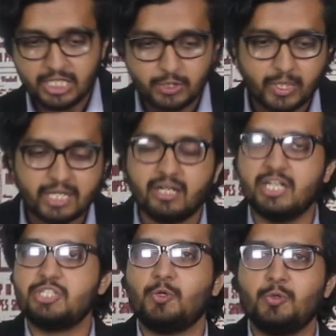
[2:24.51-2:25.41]
you can
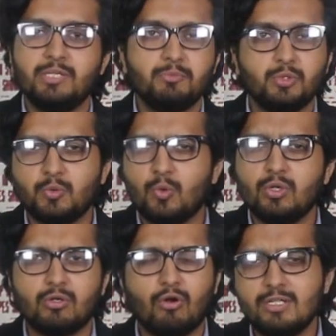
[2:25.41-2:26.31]
reach out to them through
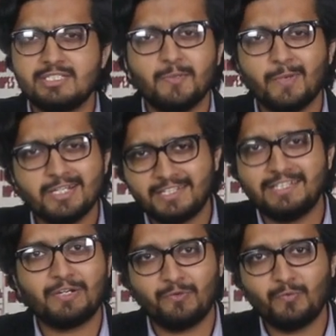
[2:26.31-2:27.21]
cold cold calls emails
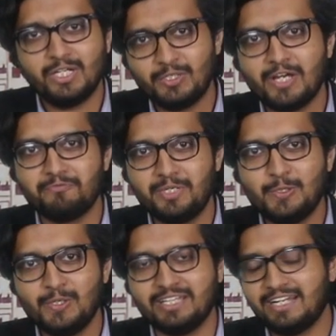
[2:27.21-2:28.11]
and that what you have been
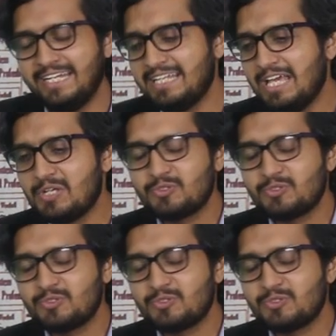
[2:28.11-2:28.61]
doing right